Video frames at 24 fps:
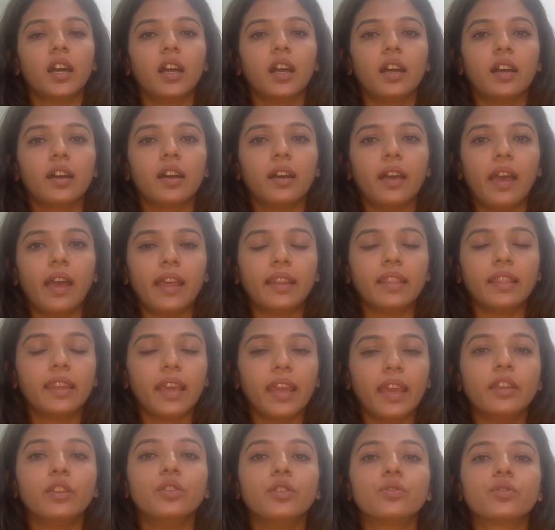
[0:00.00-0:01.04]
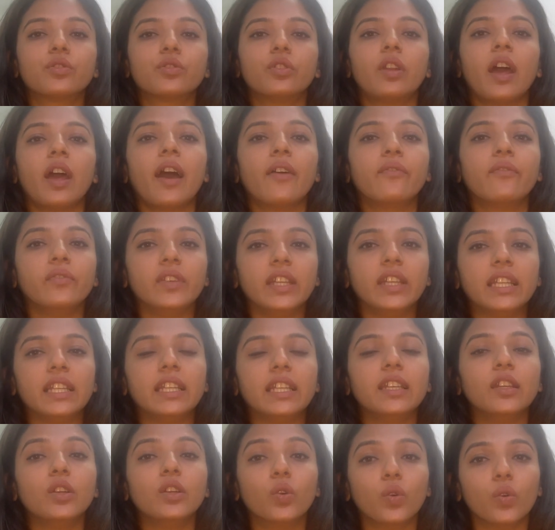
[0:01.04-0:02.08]
and then you should have
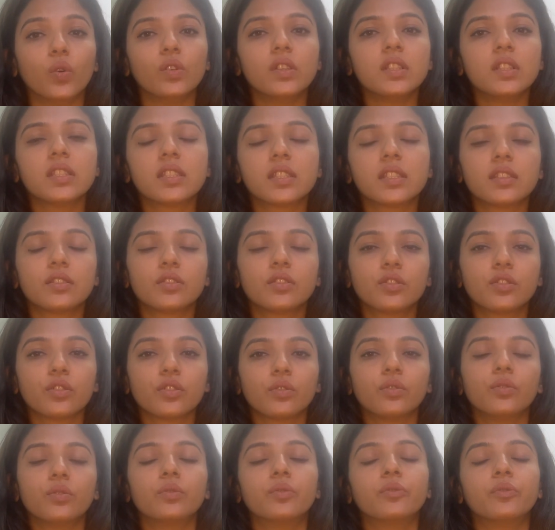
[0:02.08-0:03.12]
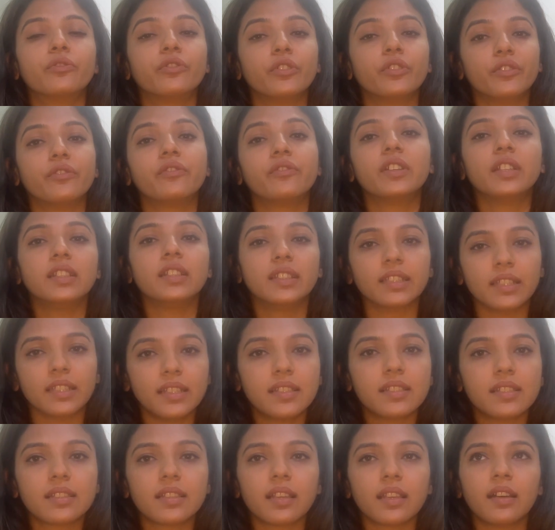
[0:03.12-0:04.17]
weekly goals to fulfill
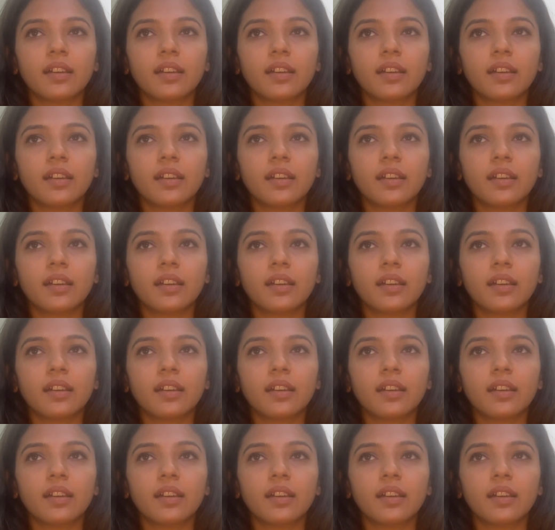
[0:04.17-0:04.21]
this.